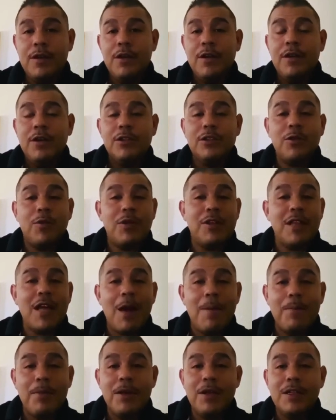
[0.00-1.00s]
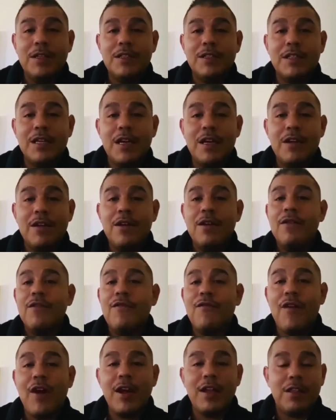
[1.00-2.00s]
So with that being said,
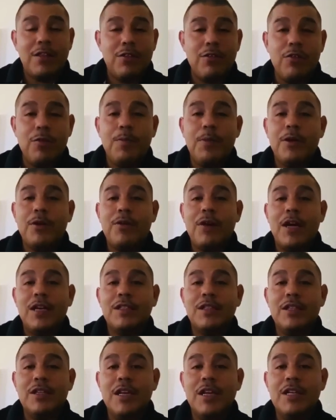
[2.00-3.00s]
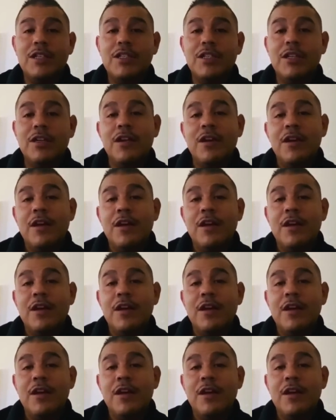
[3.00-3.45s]
fight through procrastination